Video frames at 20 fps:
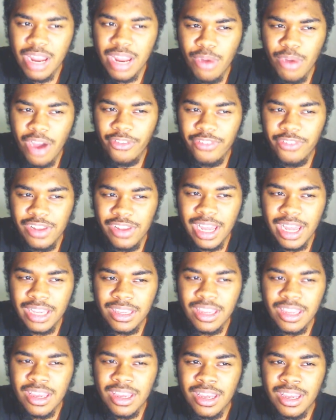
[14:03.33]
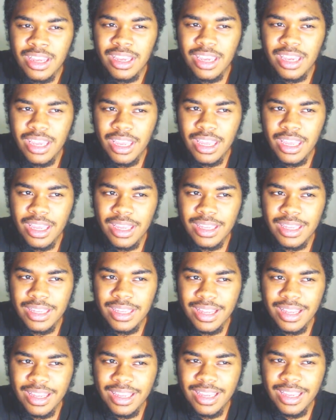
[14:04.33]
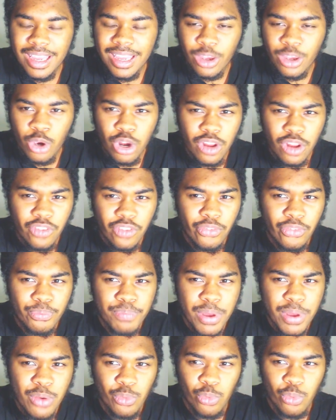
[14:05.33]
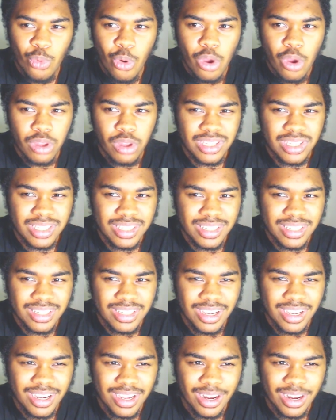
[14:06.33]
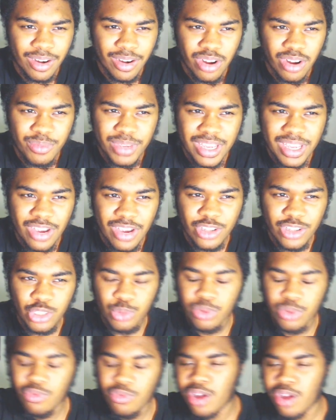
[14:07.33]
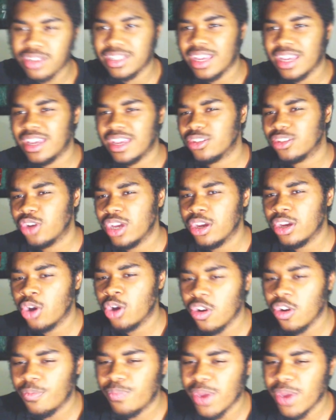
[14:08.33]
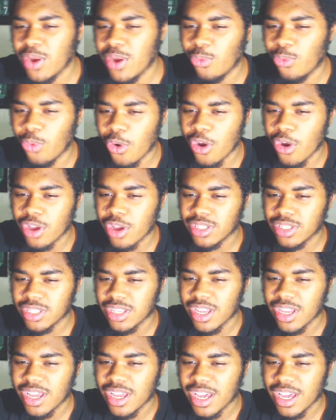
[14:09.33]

I feel like it could have been worse. And I'm going to be cautious with what I say here. It could have been worse.